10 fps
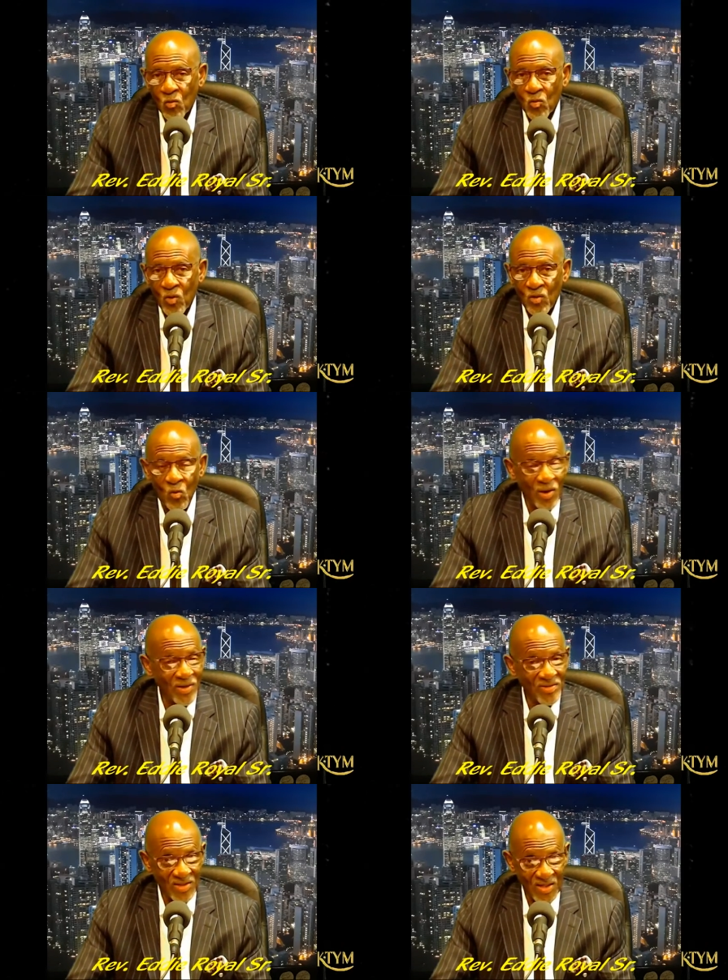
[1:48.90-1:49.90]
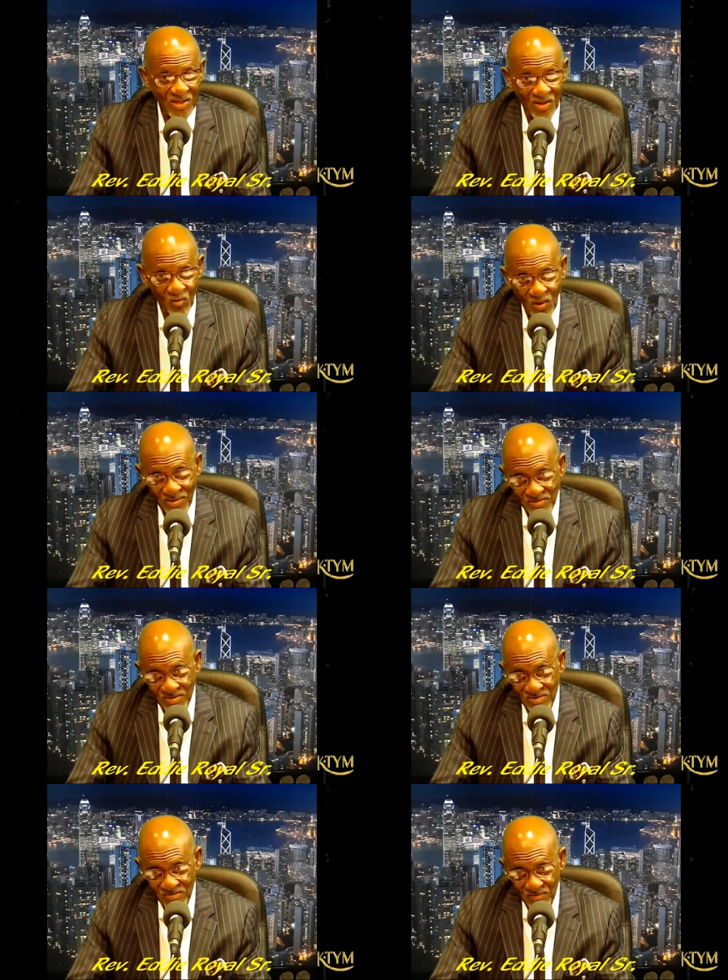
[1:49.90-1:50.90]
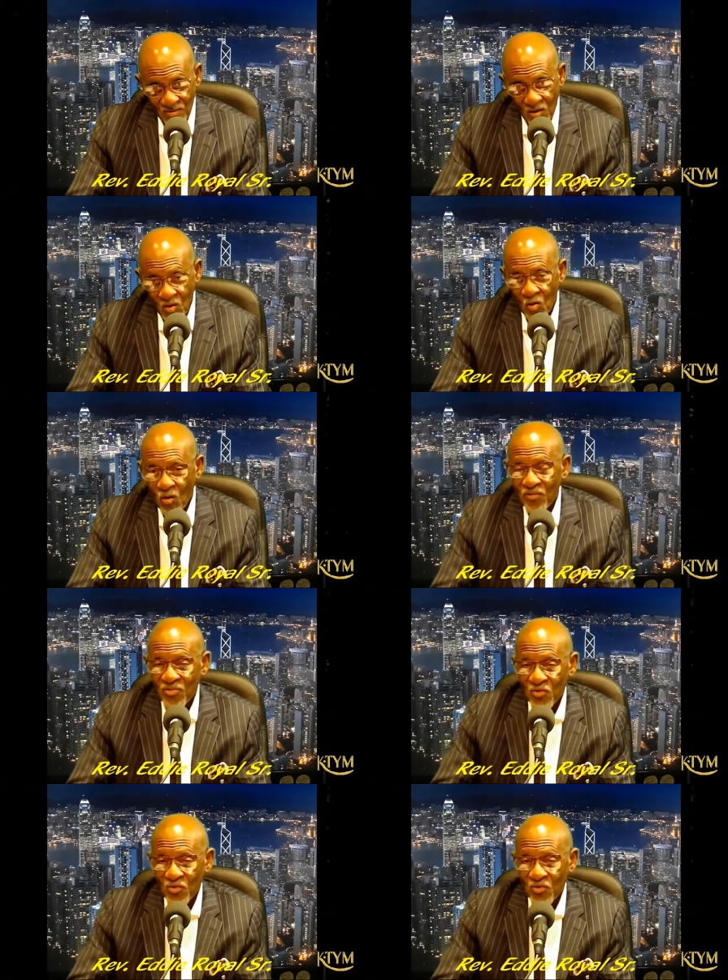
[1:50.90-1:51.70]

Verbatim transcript: When one is in a crisis or going